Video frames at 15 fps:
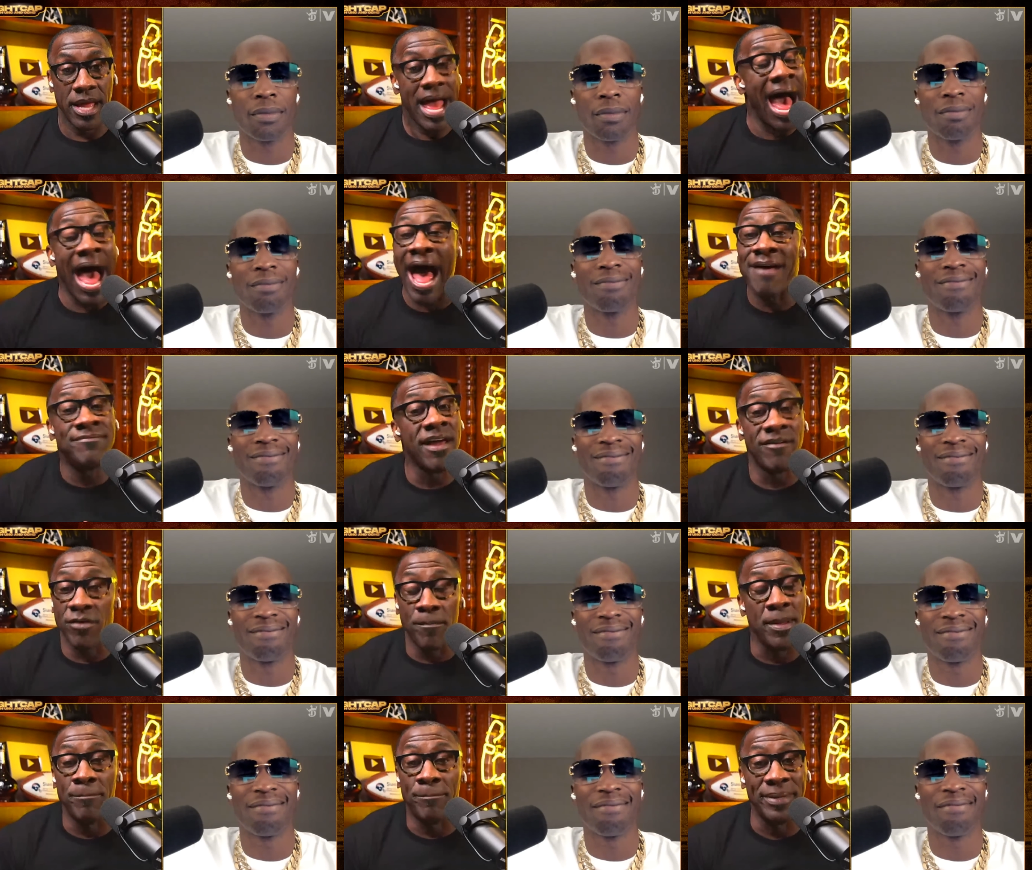Speaker 1: I've never
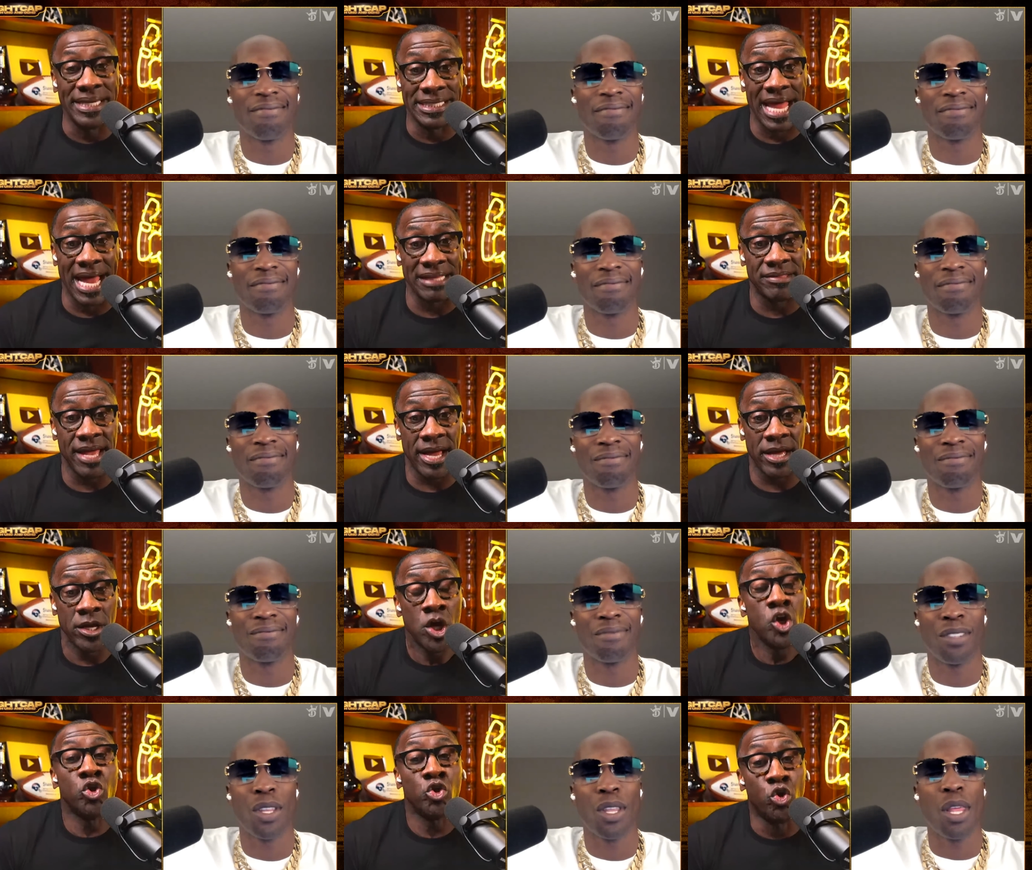been beaten like that.
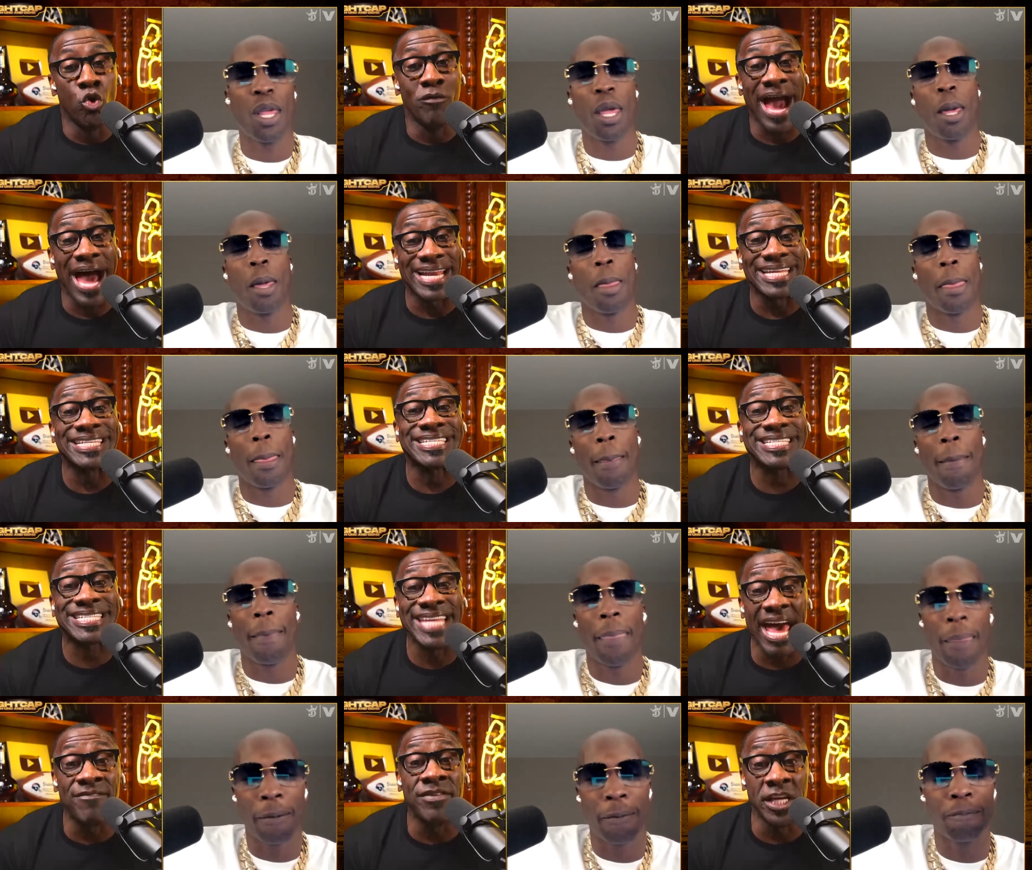You got a
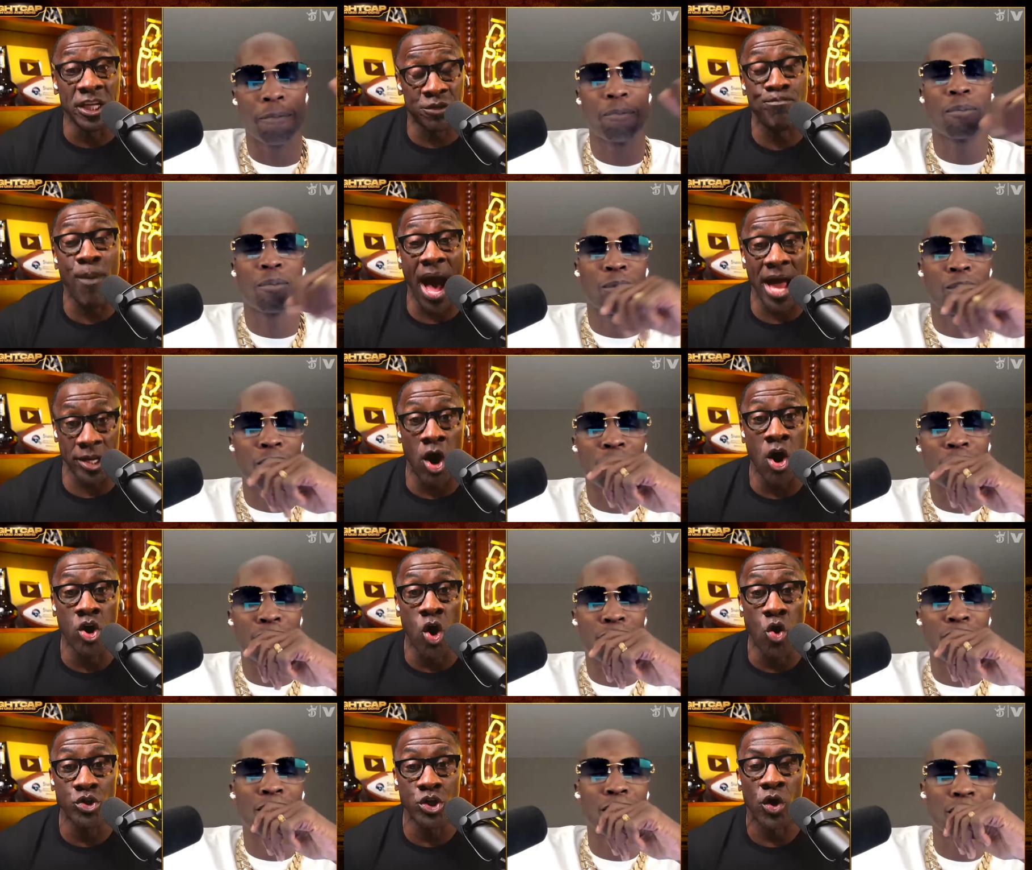70 spot
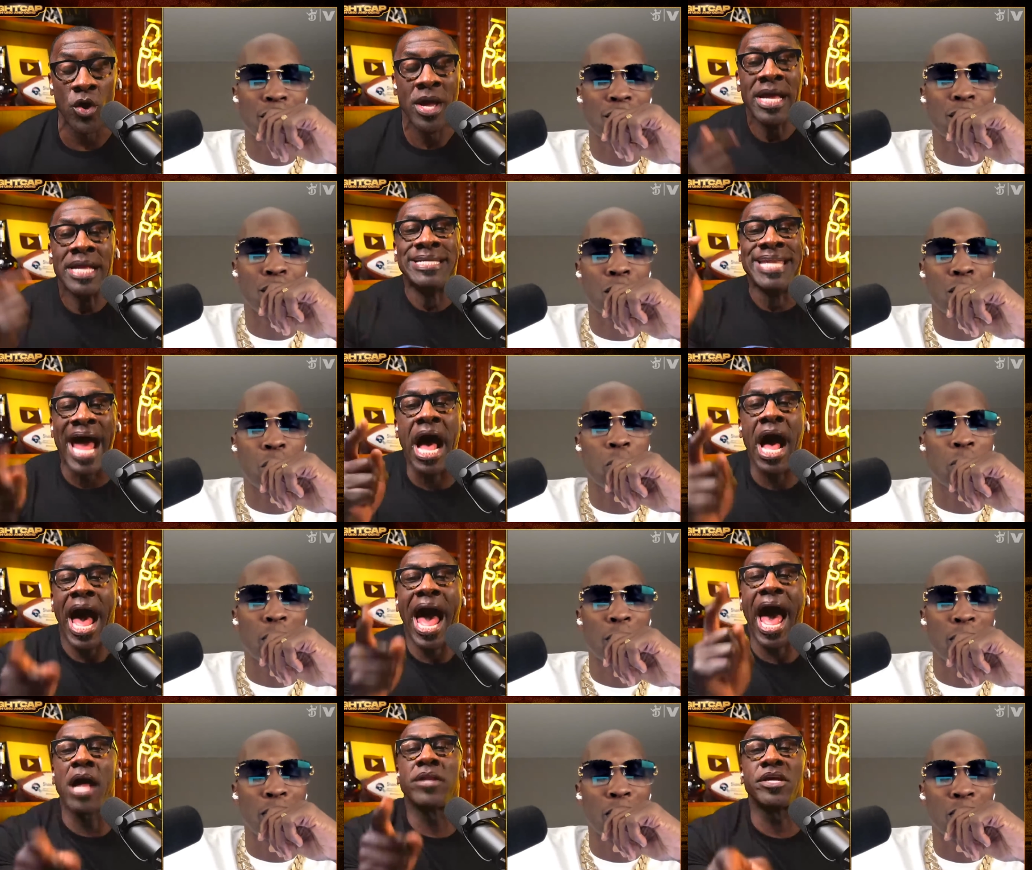hung on you. Now,
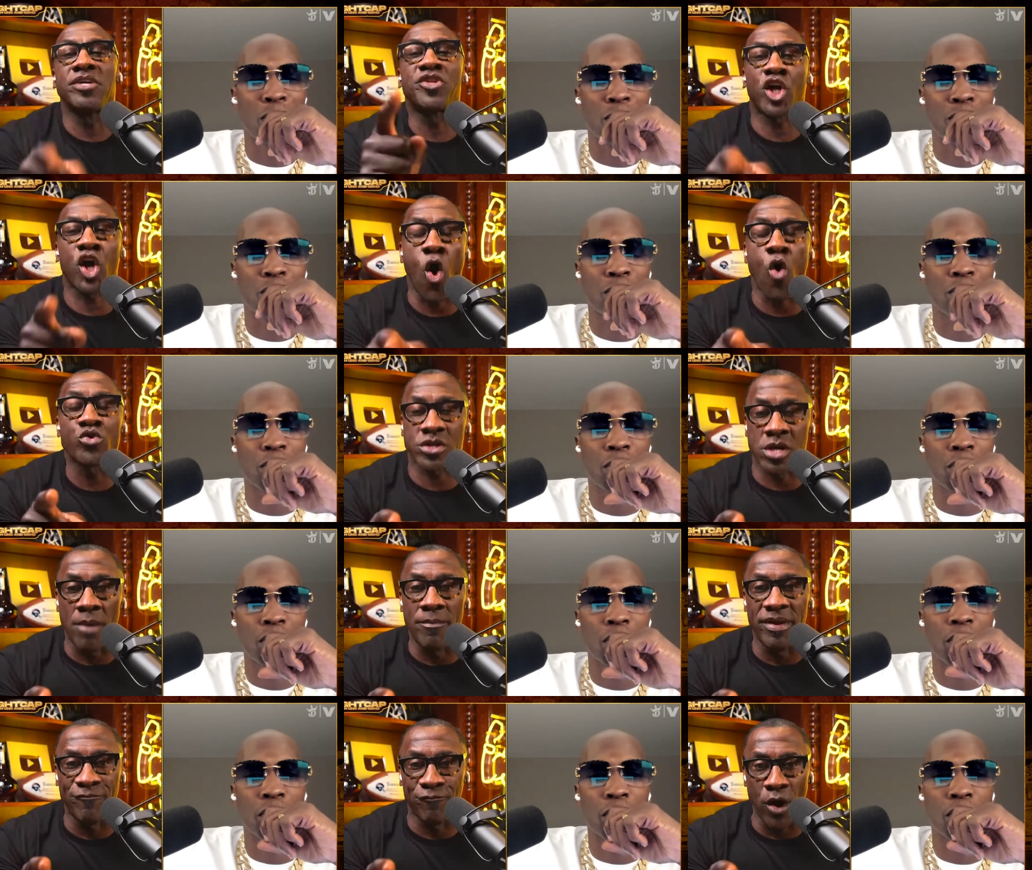how does a coach
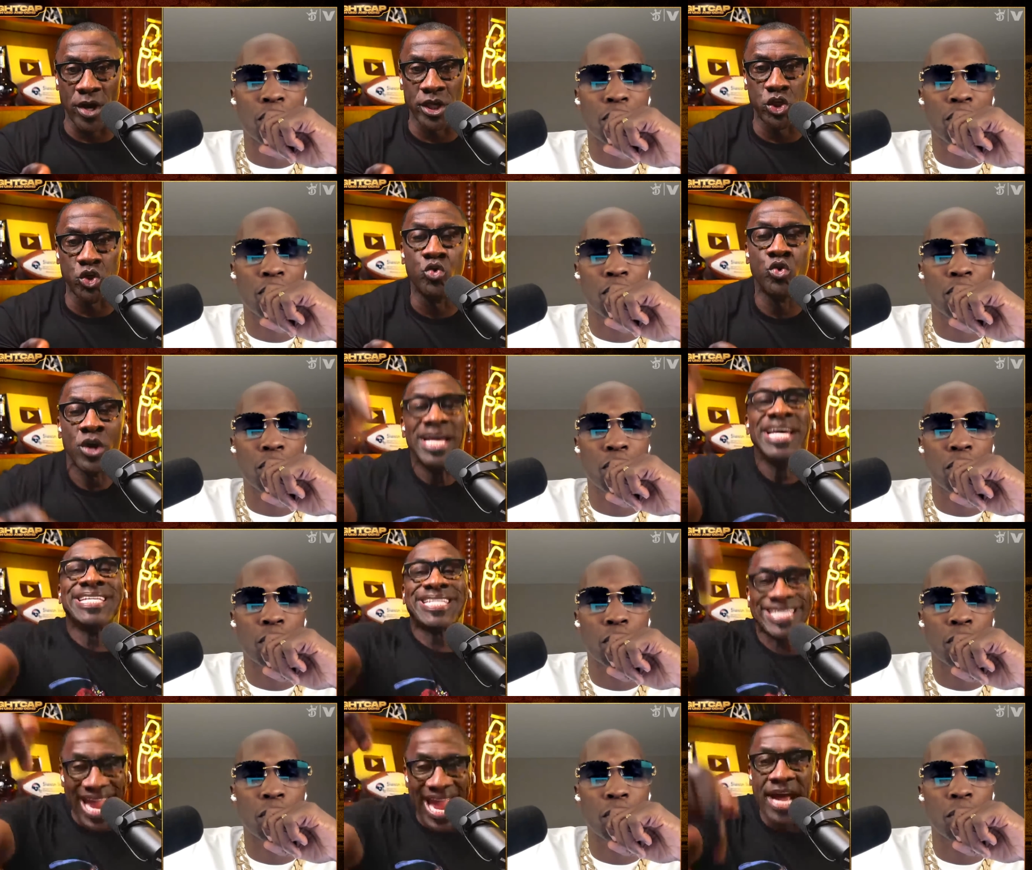come in front of you,
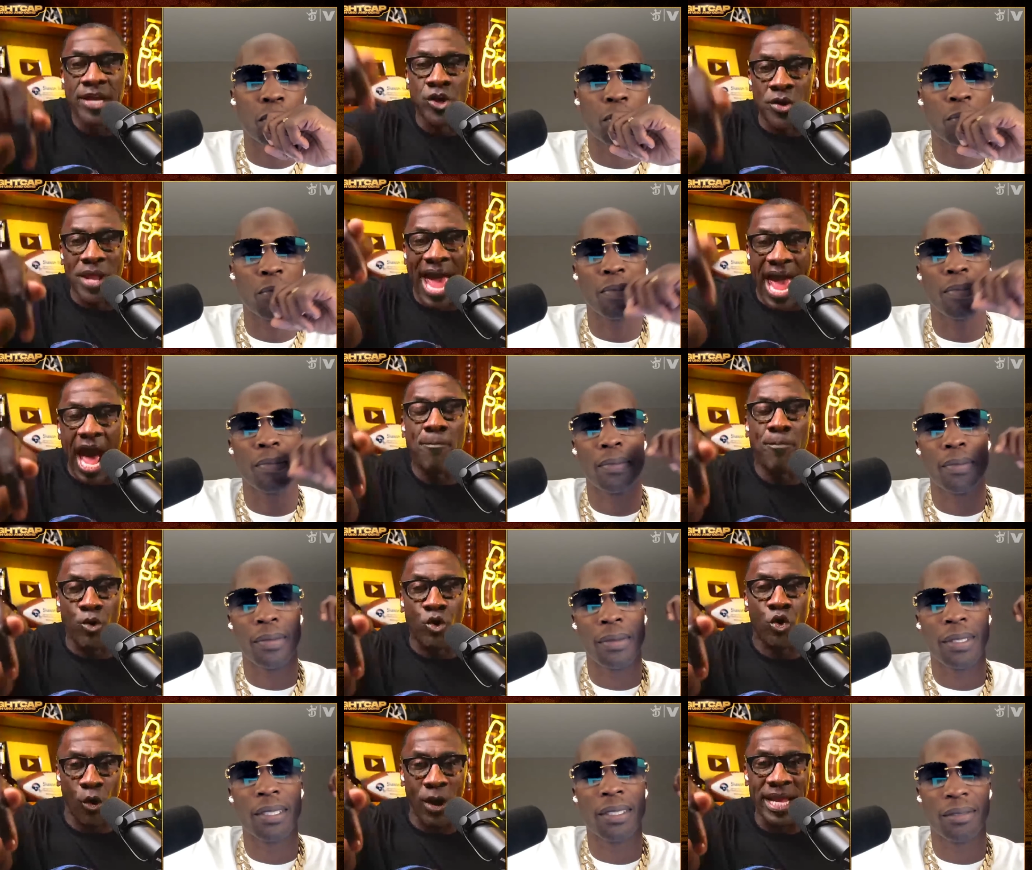stand on an apple
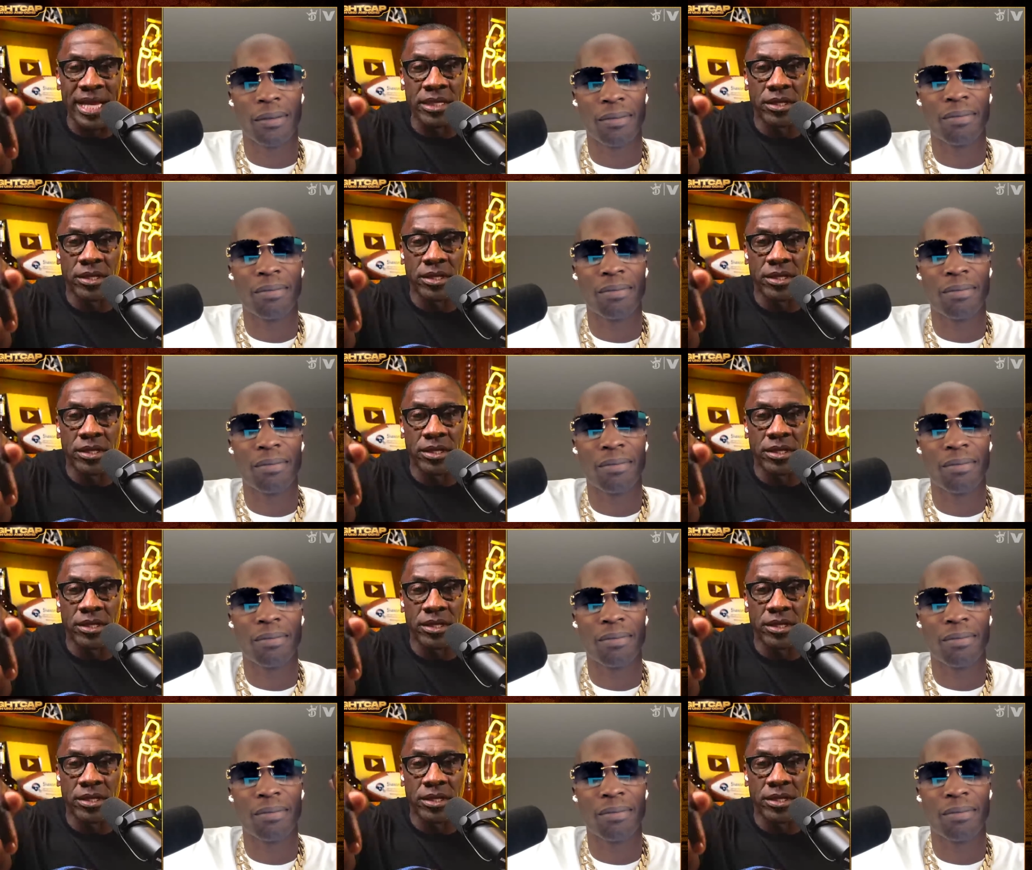crate